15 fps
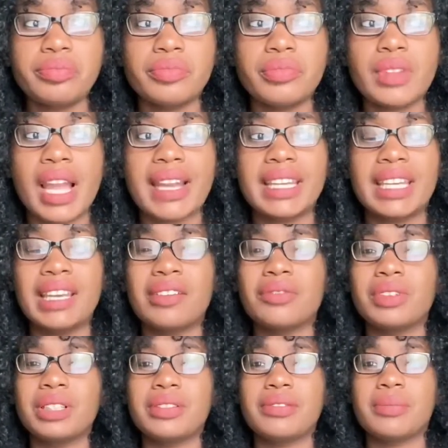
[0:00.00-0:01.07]
I can't
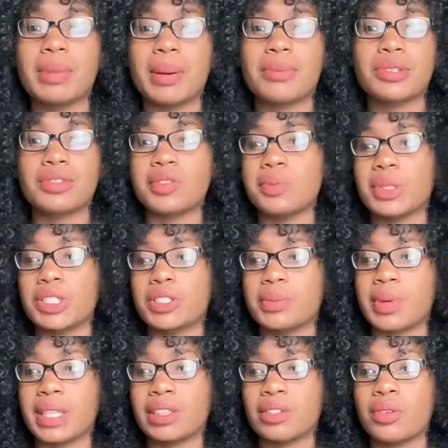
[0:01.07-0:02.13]
really remember too much
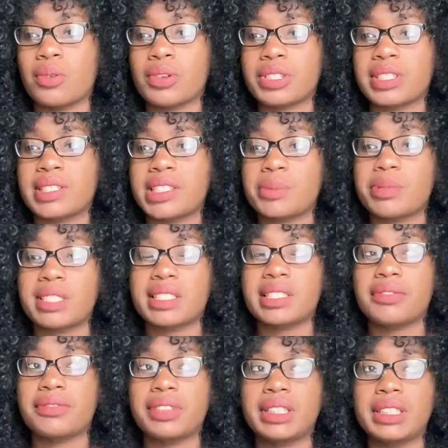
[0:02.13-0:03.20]
about the courses
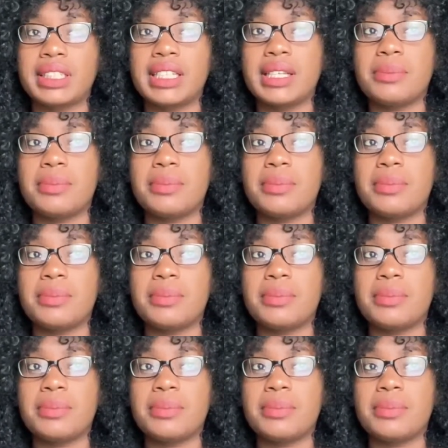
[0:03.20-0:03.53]
specifically,